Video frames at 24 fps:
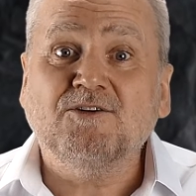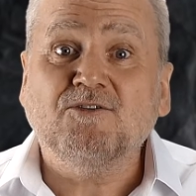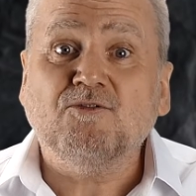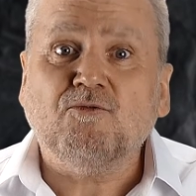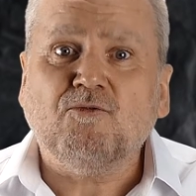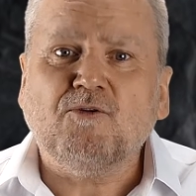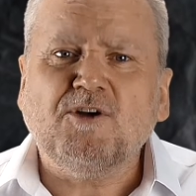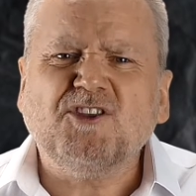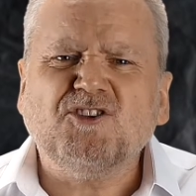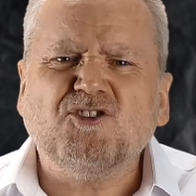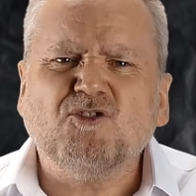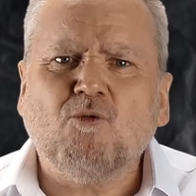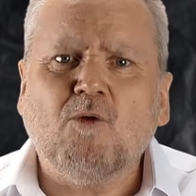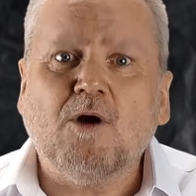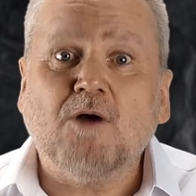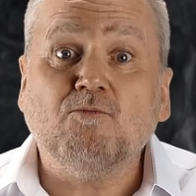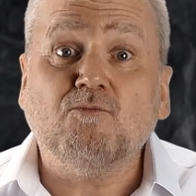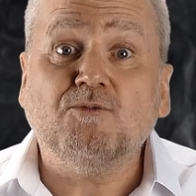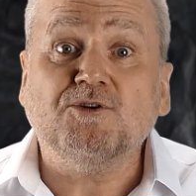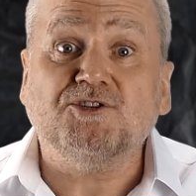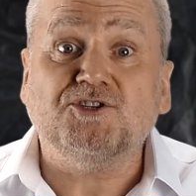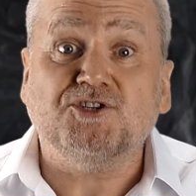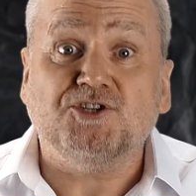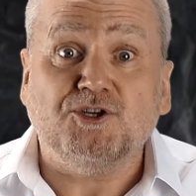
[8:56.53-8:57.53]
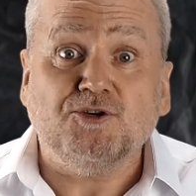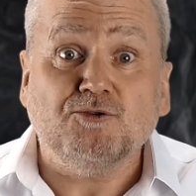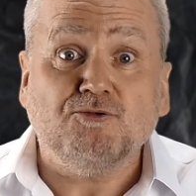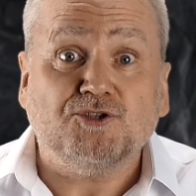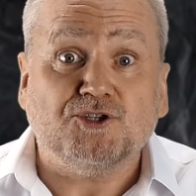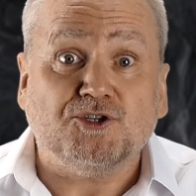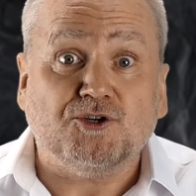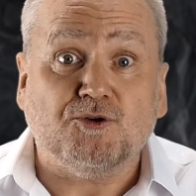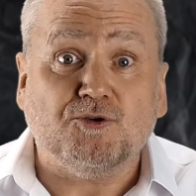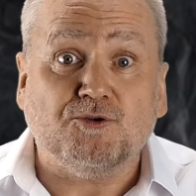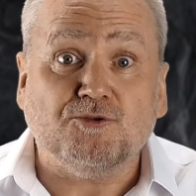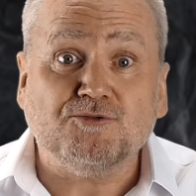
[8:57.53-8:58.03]
Which one would you
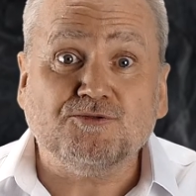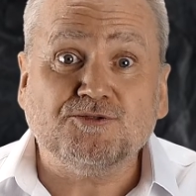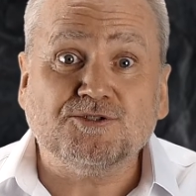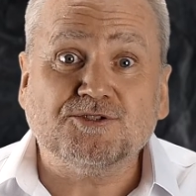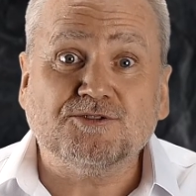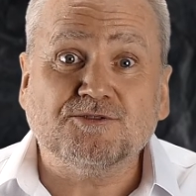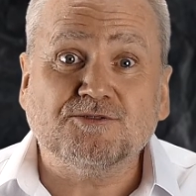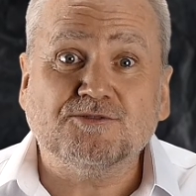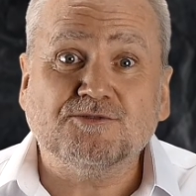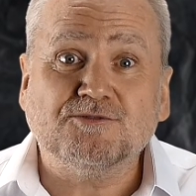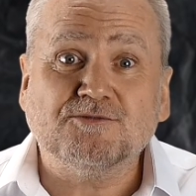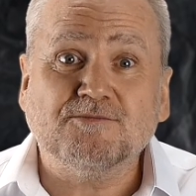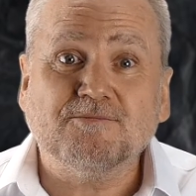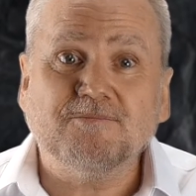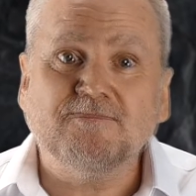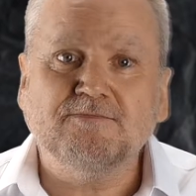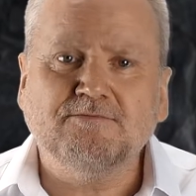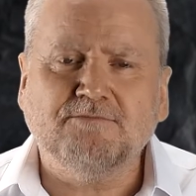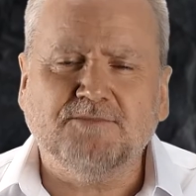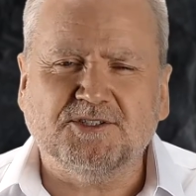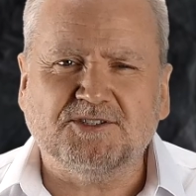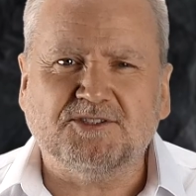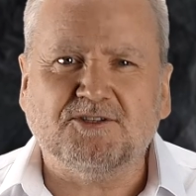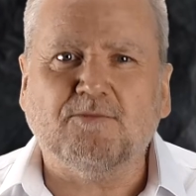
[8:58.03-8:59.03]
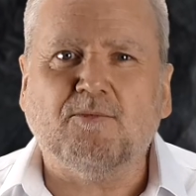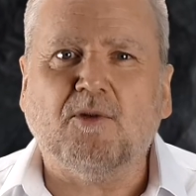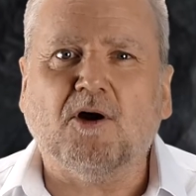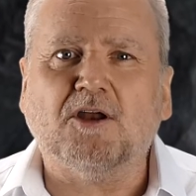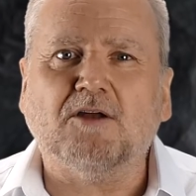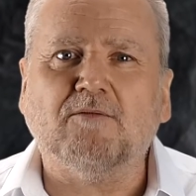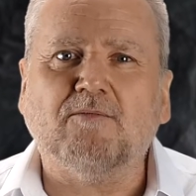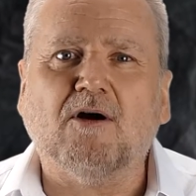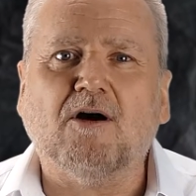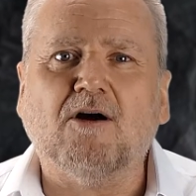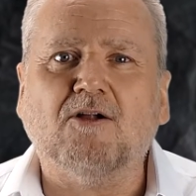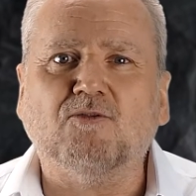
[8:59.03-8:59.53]
choose?" Mr.
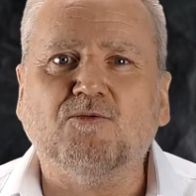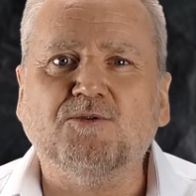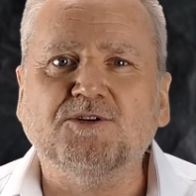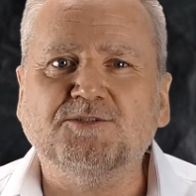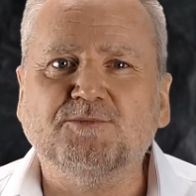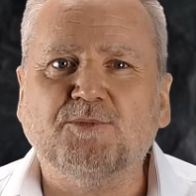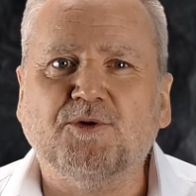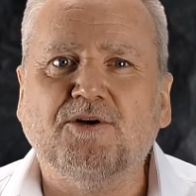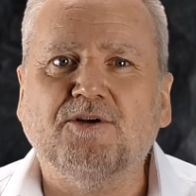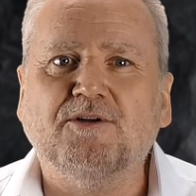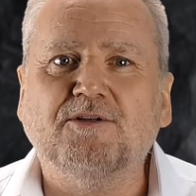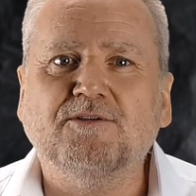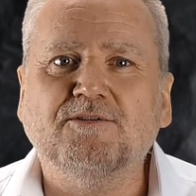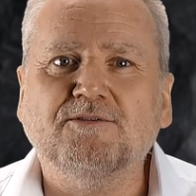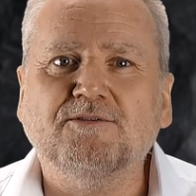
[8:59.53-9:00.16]
Bottleball whispered.